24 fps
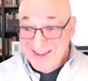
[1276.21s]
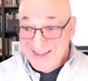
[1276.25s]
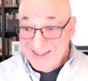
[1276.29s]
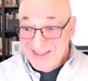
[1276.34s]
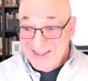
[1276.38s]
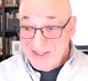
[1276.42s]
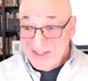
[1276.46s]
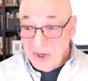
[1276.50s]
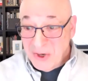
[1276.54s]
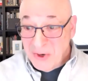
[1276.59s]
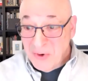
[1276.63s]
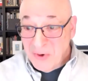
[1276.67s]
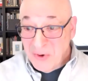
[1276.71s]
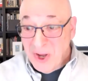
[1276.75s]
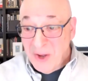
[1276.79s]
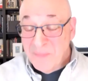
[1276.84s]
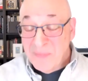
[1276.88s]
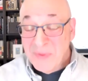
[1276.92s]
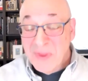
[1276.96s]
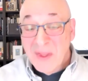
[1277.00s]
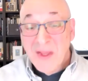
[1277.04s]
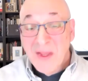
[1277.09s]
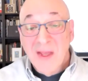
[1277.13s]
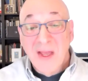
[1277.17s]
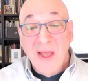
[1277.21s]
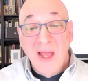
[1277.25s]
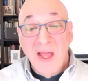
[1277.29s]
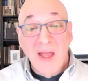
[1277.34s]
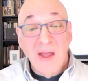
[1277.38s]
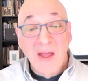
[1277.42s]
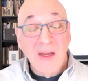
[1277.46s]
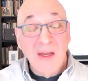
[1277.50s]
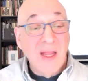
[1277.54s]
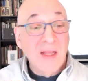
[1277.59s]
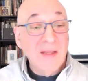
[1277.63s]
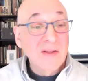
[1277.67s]
So um,
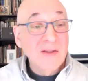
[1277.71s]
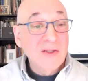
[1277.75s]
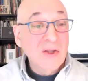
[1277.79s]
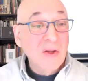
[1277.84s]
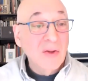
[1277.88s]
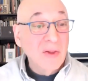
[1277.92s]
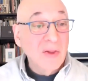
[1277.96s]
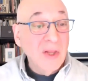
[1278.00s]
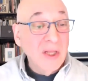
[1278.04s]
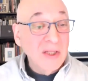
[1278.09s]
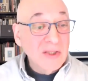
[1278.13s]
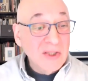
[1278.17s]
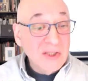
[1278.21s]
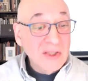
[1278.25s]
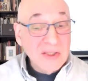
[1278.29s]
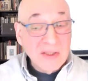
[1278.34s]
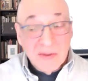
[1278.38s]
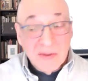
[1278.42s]
and, and so let's